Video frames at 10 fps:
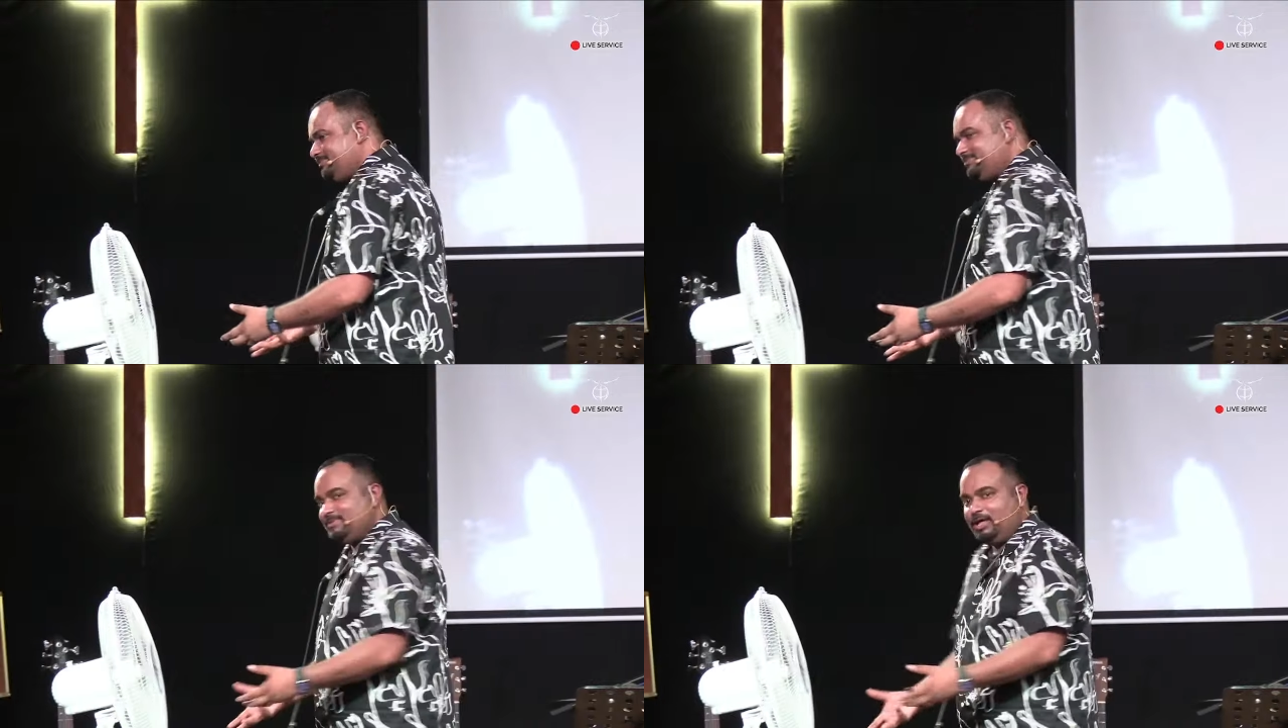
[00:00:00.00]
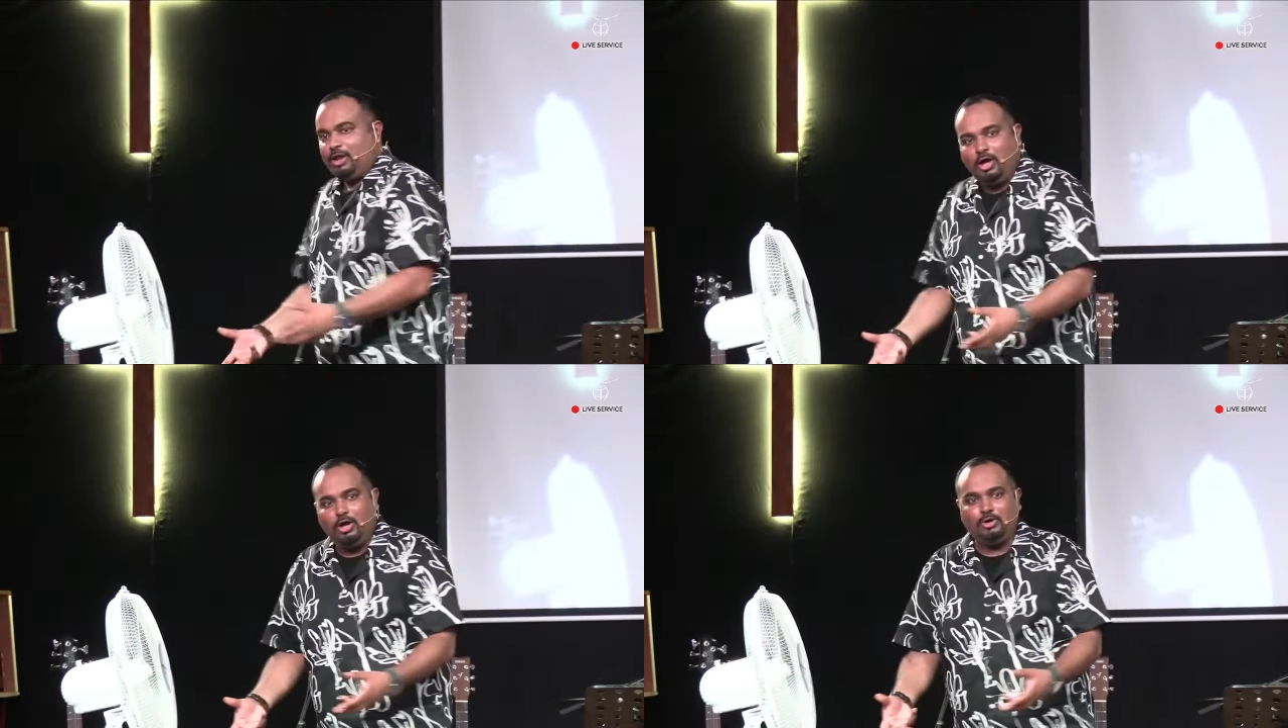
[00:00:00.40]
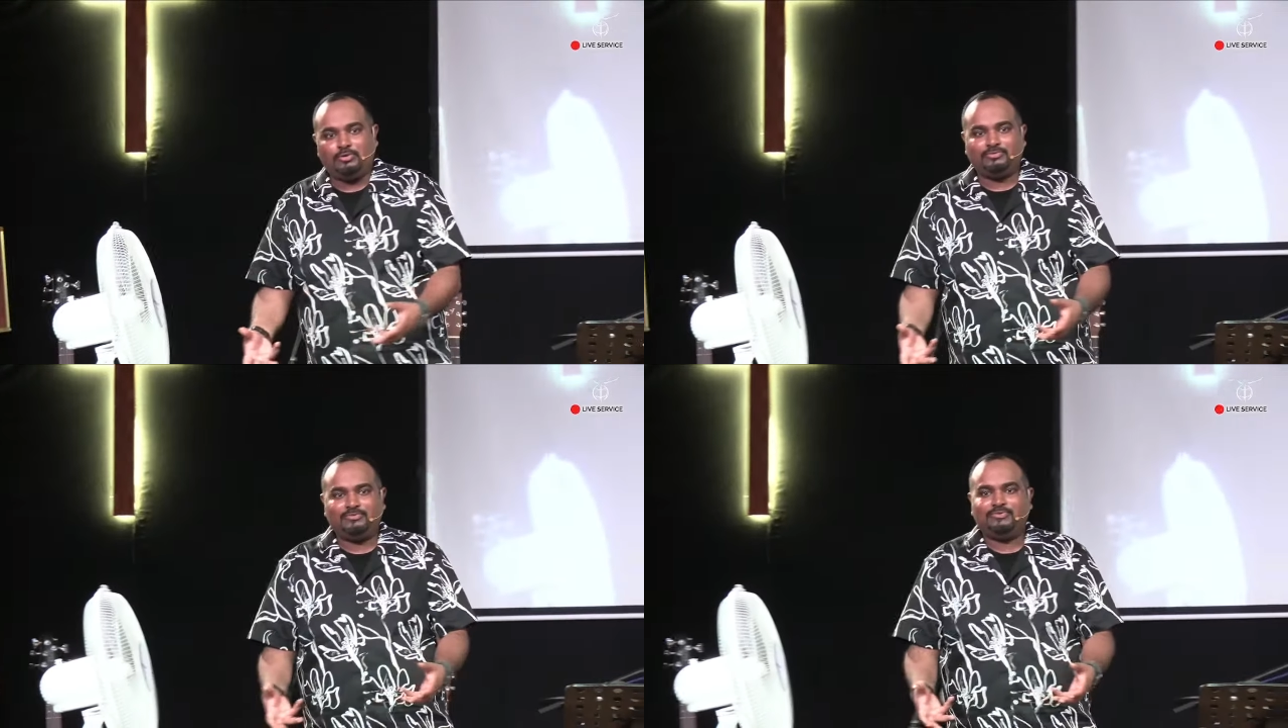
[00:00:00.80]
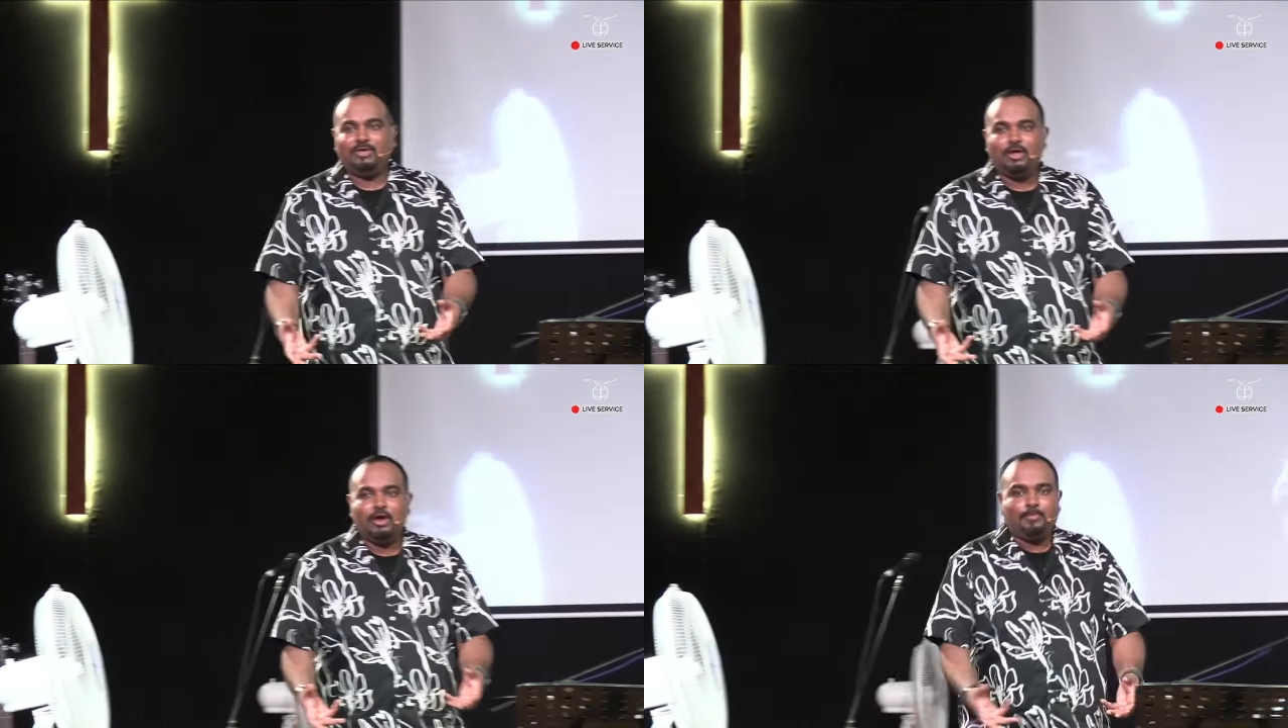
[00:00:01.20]
Hello?
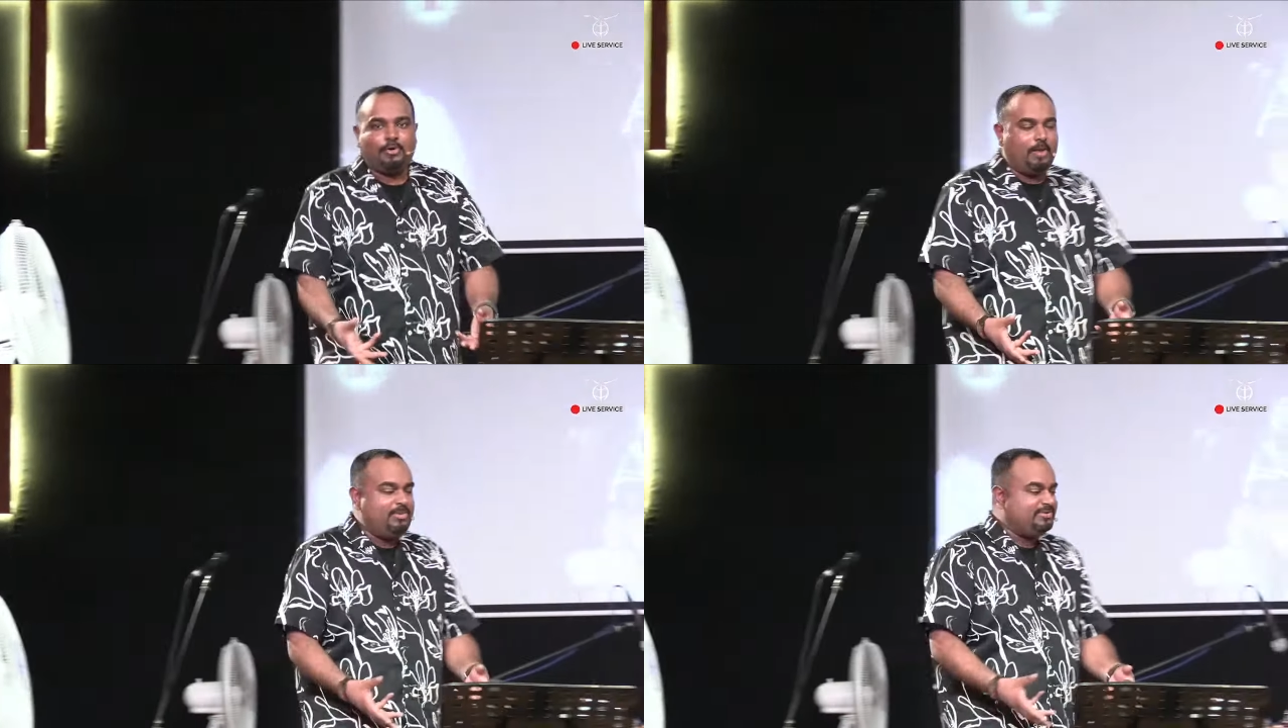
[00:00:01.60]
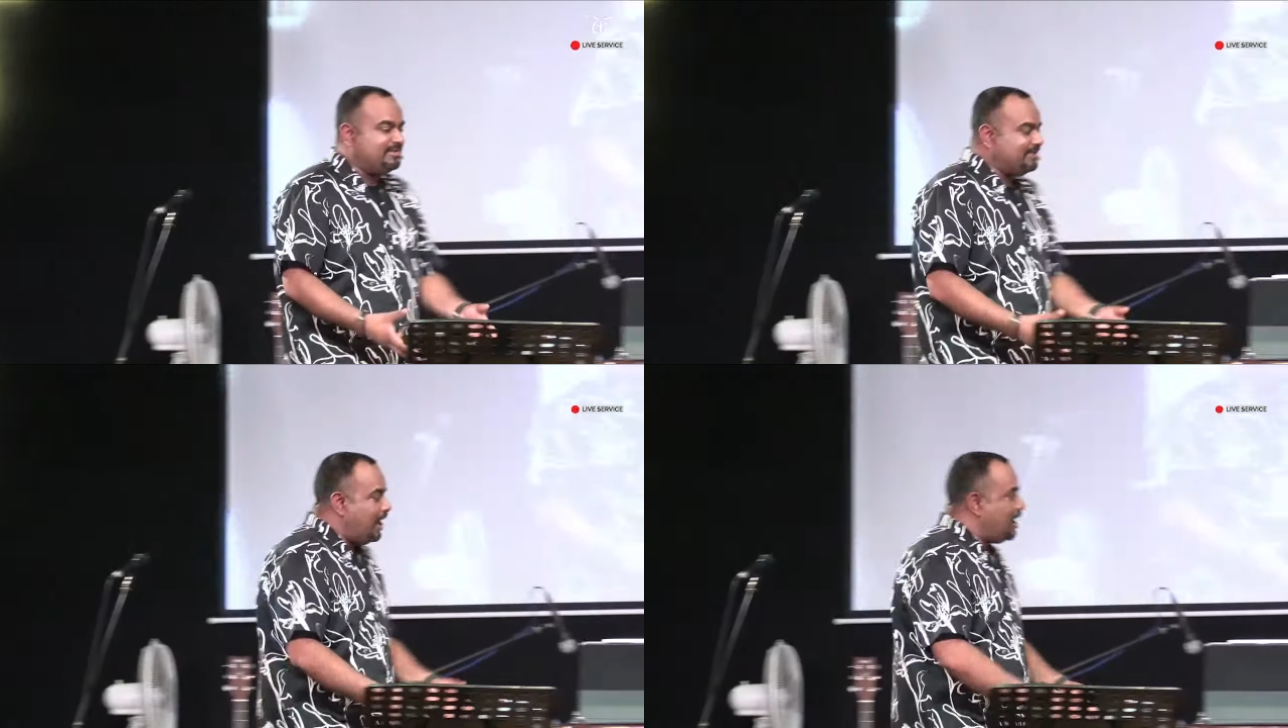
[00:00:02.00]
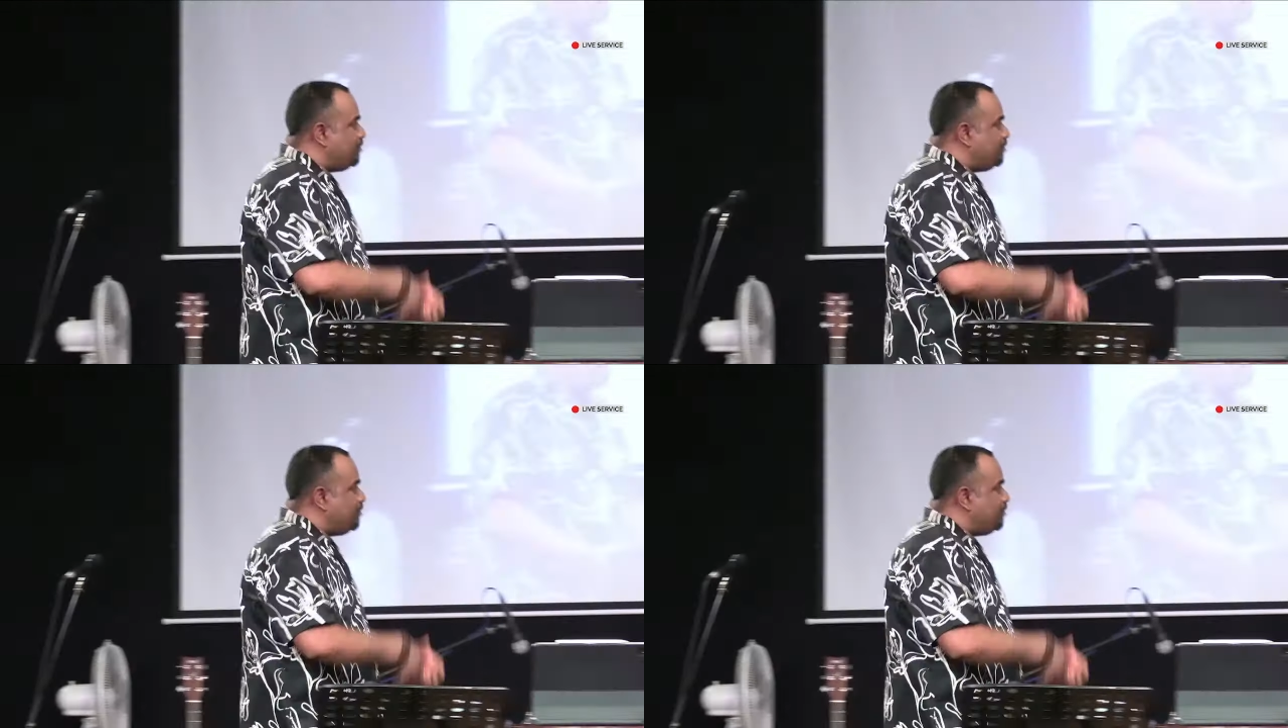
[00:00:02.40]
Promises are